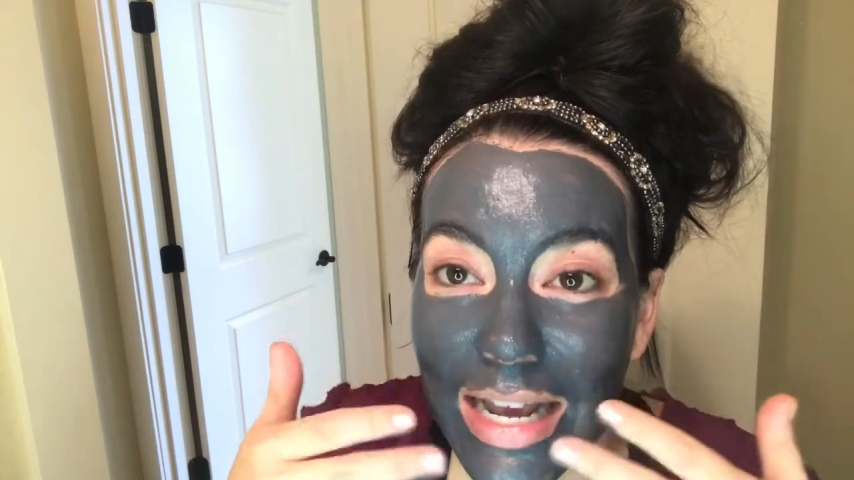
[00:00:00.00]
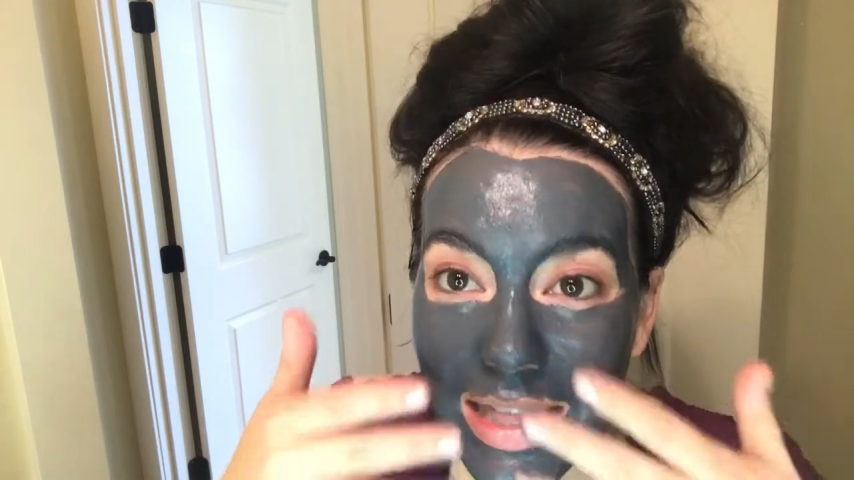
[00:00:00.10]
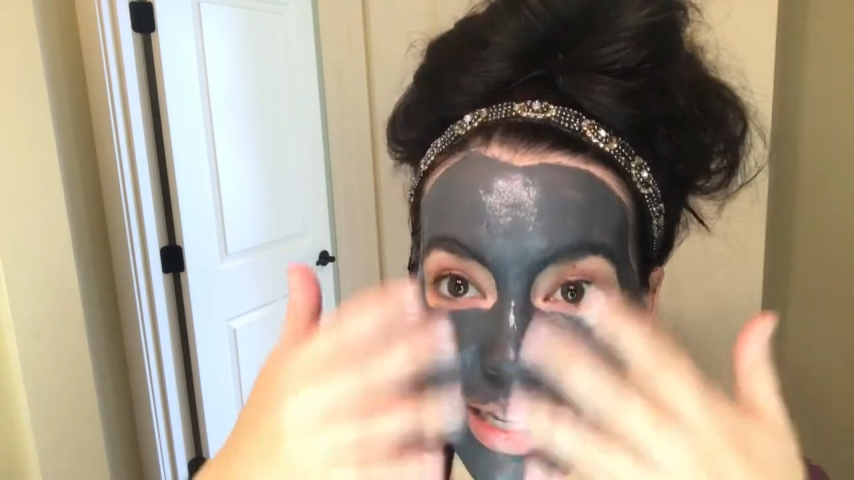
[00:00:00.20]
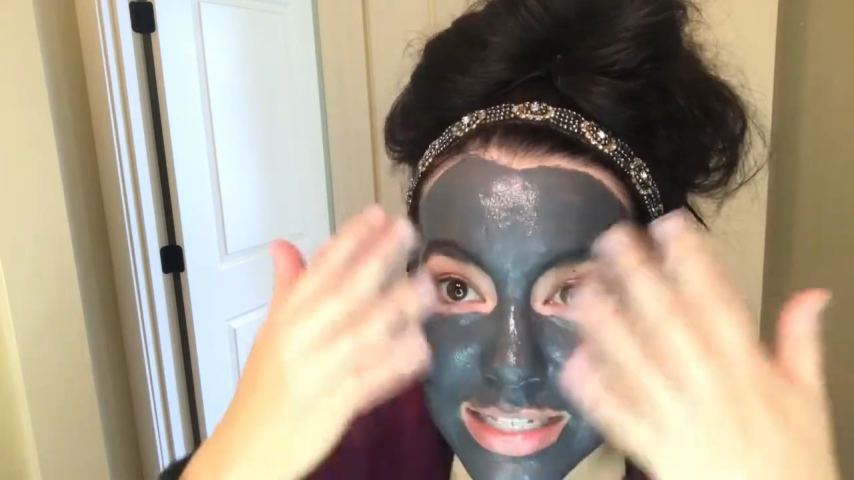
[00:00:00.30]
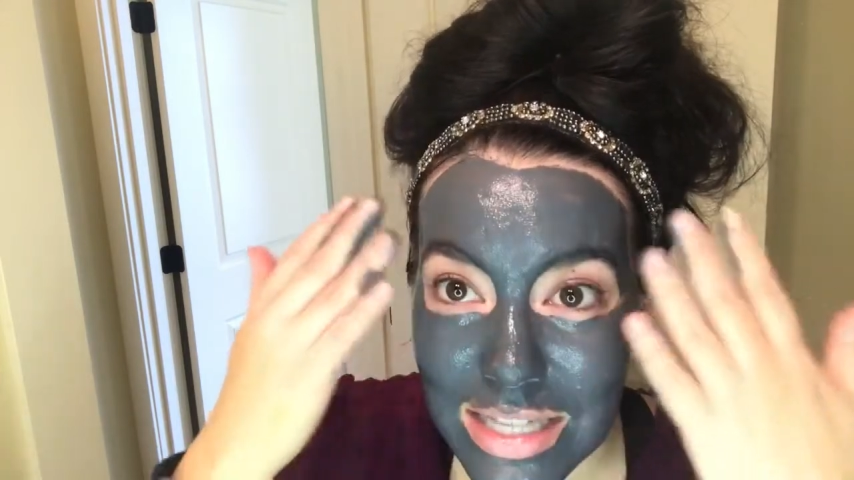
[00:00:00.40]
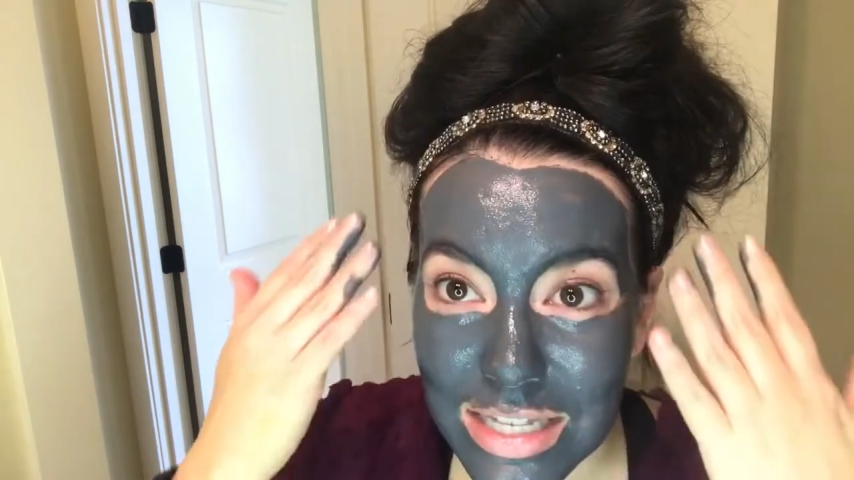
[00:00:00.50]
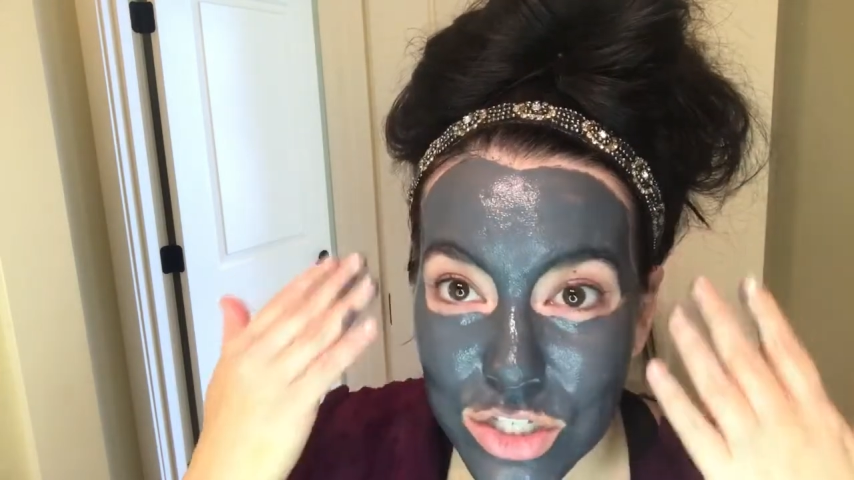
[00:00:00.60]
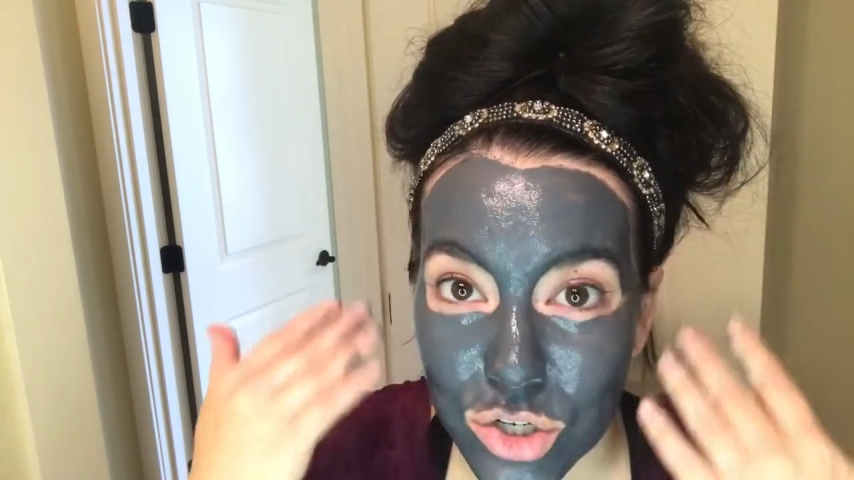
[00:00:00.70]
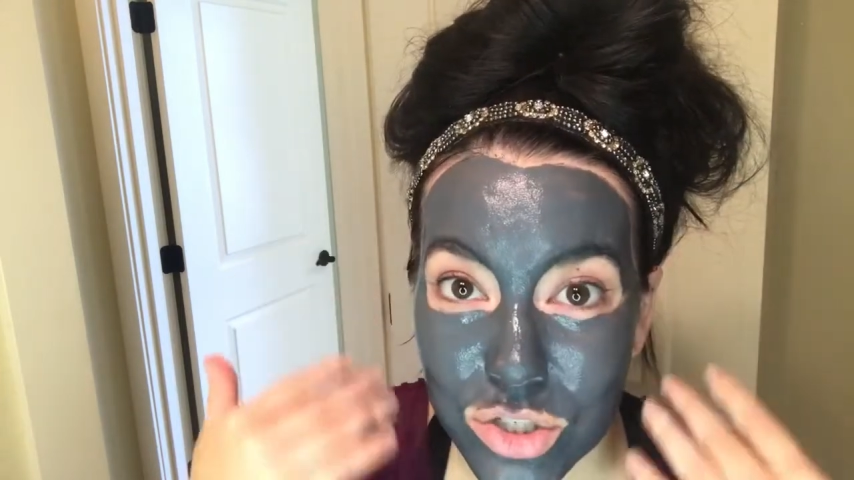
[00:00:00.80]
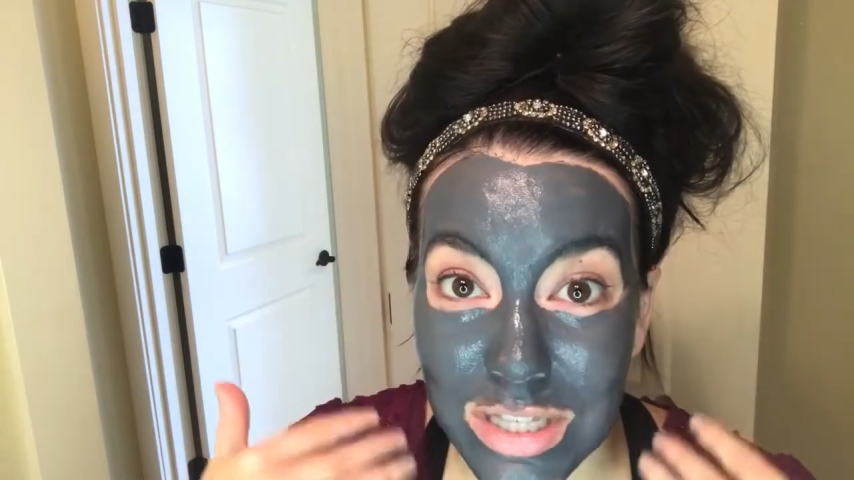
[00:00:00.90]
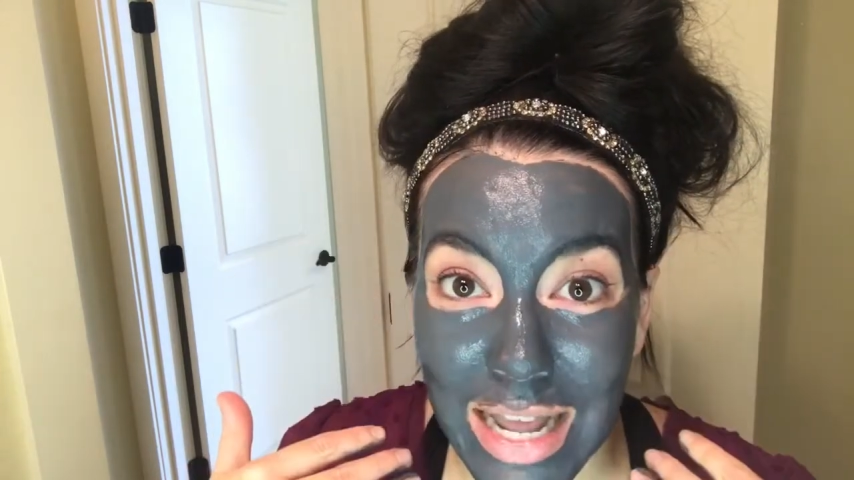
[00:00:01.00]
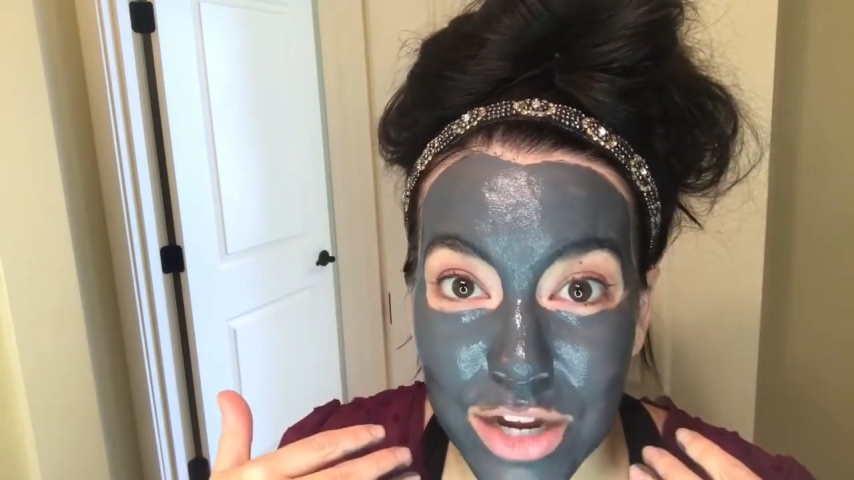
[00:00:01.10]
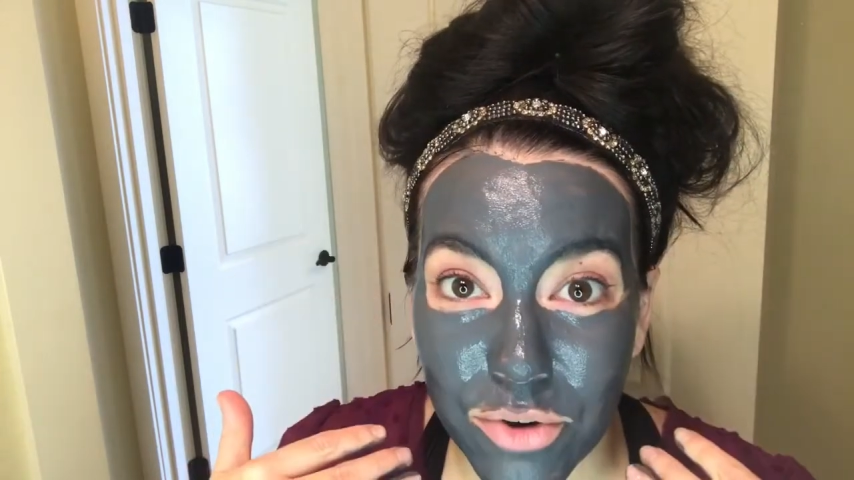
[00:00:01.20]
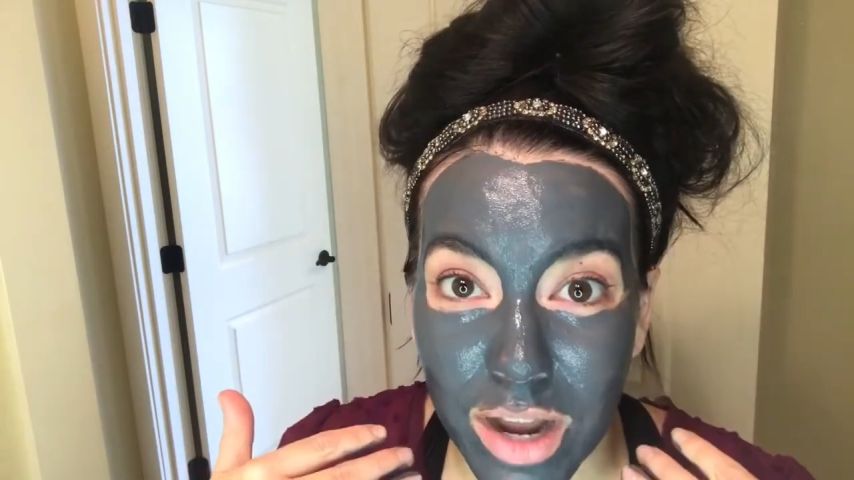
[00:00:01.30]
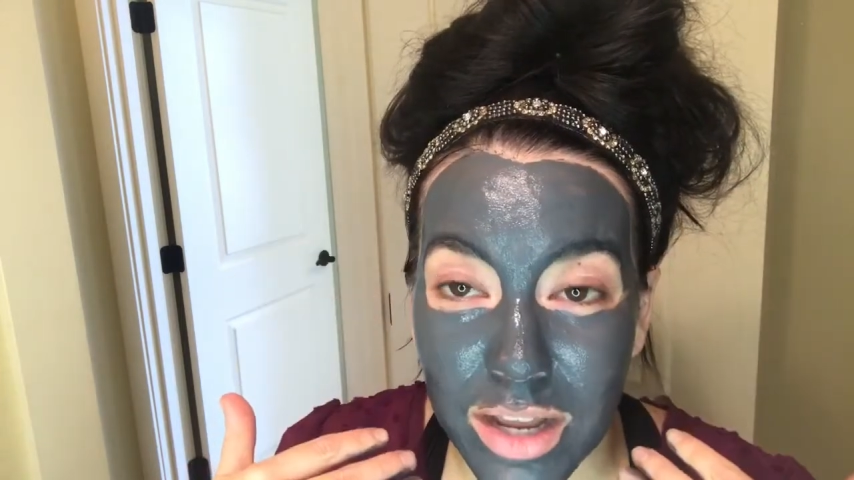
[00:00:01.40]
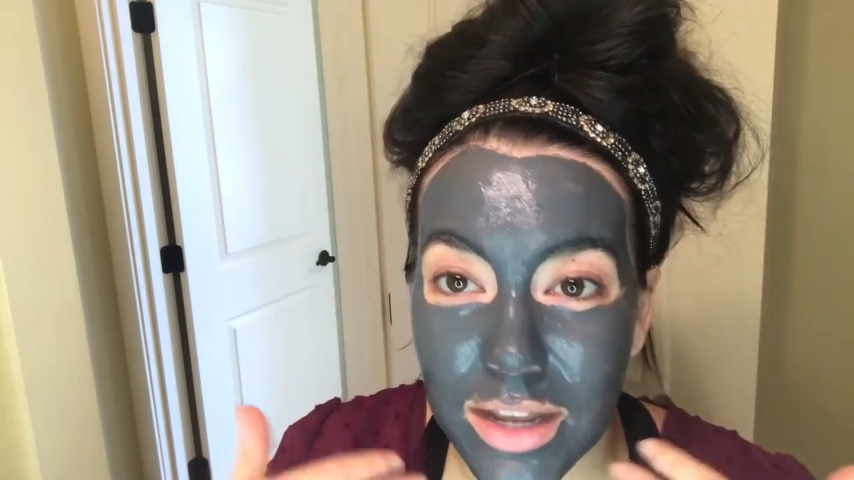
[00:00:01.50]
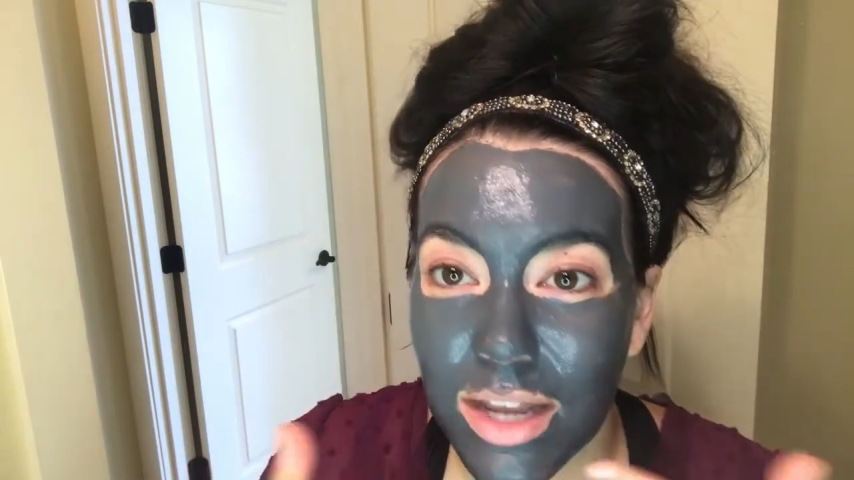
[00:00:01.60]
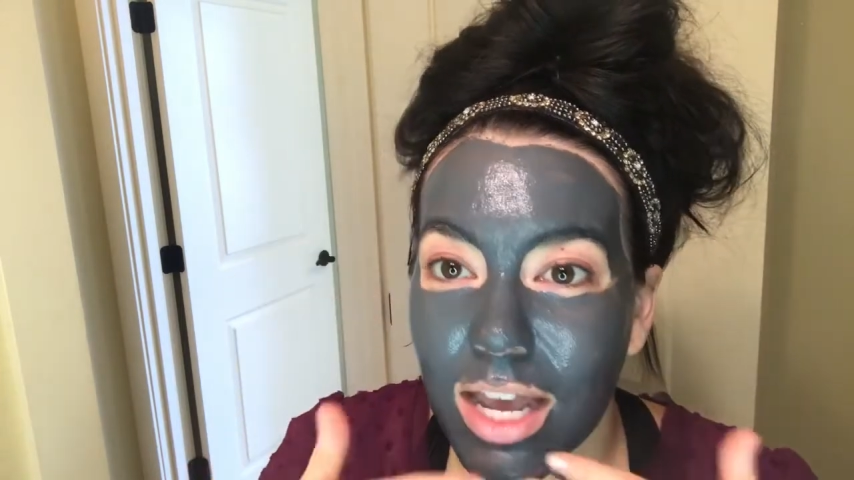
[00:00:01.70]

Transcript: This turns light gray,